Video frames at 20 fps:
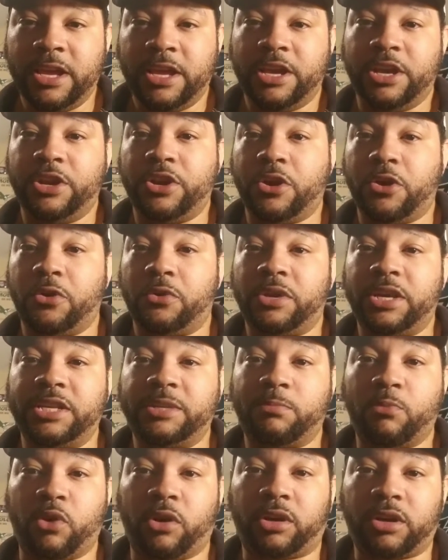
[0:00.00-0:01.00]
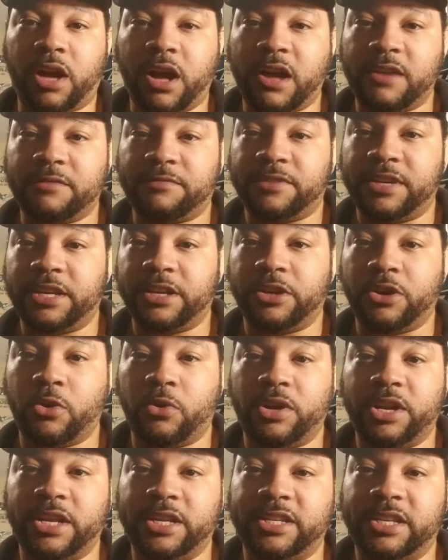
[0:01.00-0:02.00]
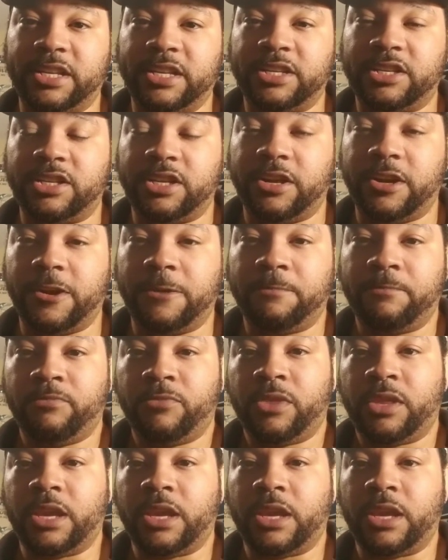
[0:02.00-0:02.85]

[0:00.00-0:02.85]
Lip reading: He's more confident going into this year.